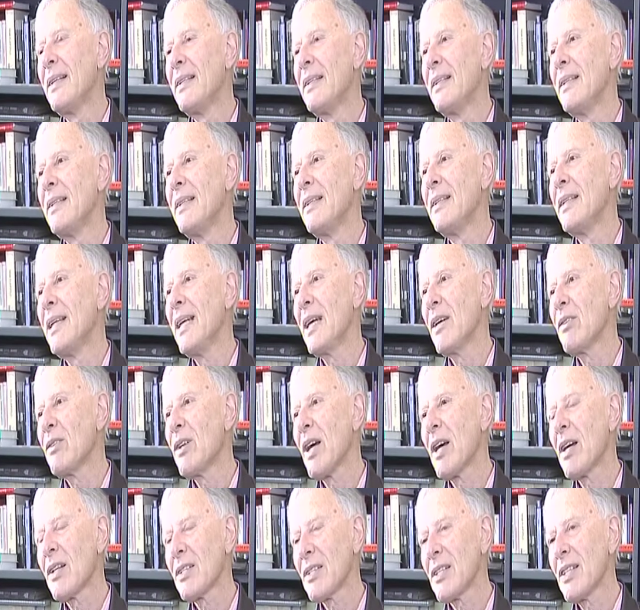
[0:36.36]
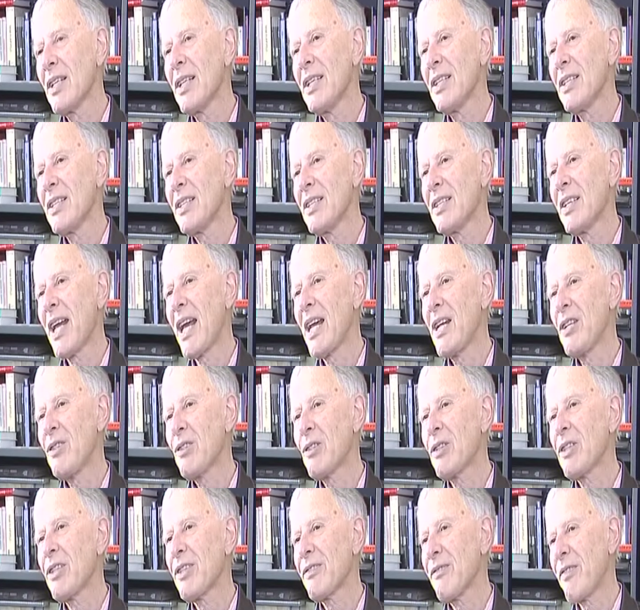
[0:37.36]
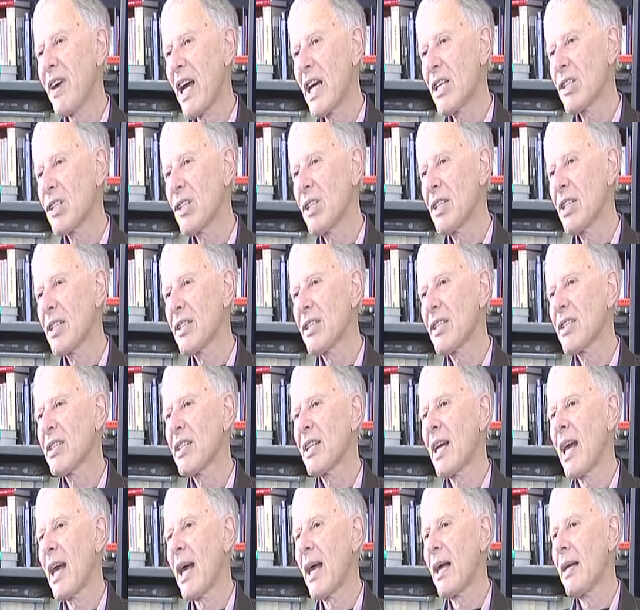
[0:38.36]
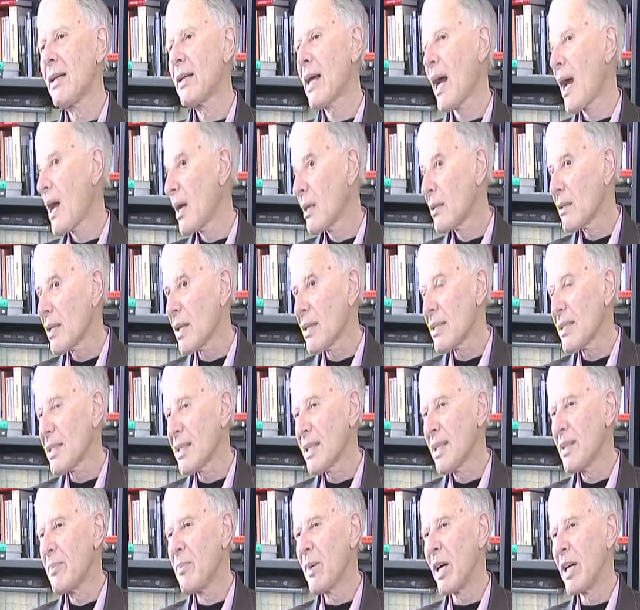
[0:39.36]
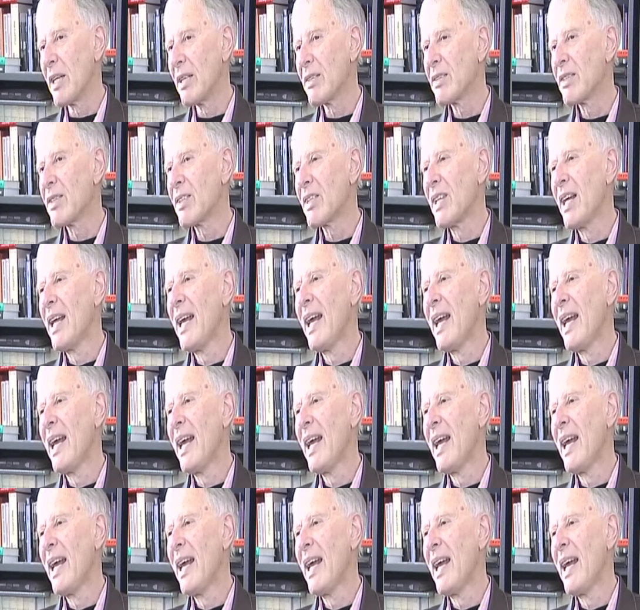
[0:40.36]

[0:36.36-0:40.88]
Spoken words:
neo-Nazis, dangerous fascists, and anti-Semites.